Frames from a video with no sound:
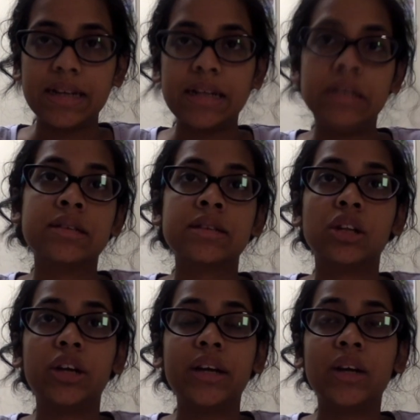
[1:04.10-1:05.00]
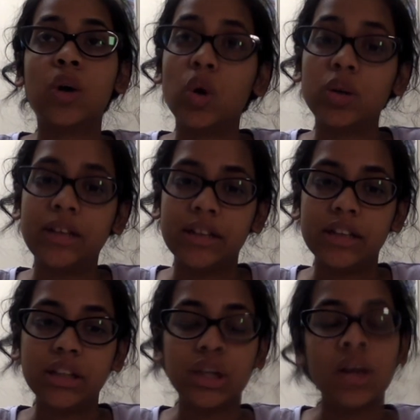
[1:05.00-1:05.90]
is learning Old
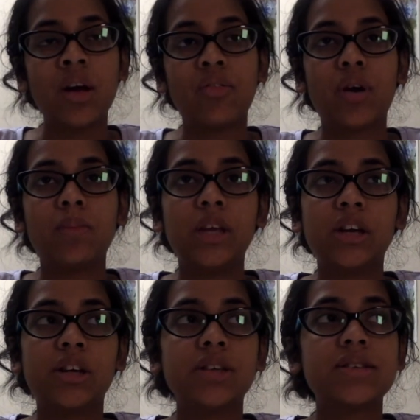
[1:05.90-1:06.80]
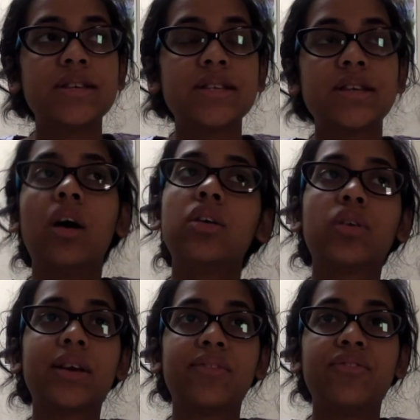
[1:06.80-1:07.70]
English from the year
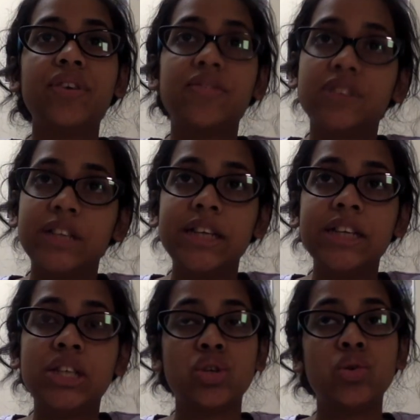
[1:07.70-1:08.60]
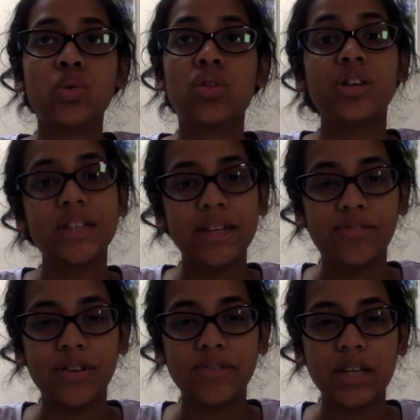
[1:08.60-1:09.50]
650 to
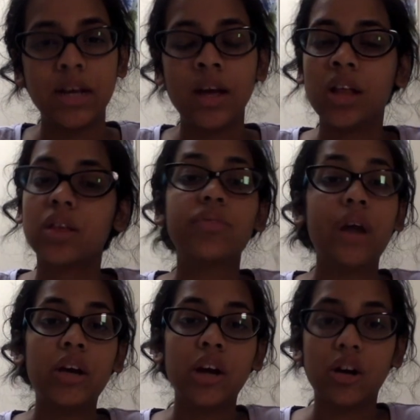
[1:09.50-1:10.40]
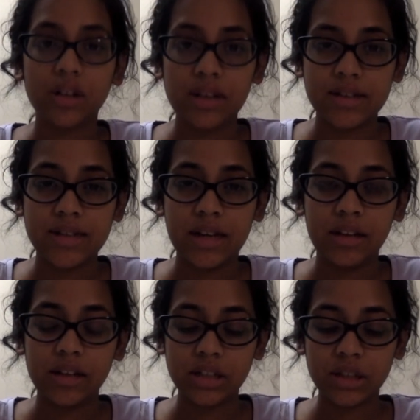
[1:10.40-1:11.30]
1350, the very earliest
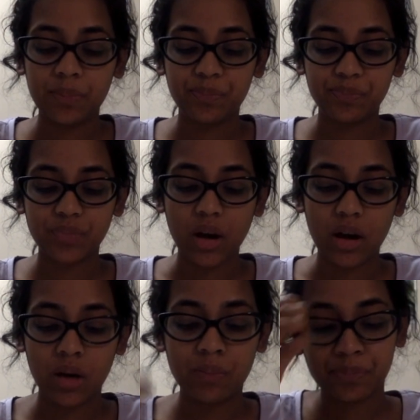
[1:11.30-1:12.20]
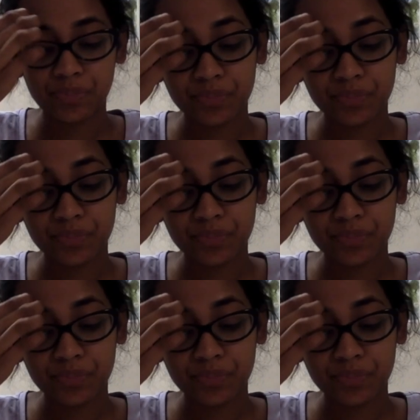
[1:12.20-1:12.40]
English. I'm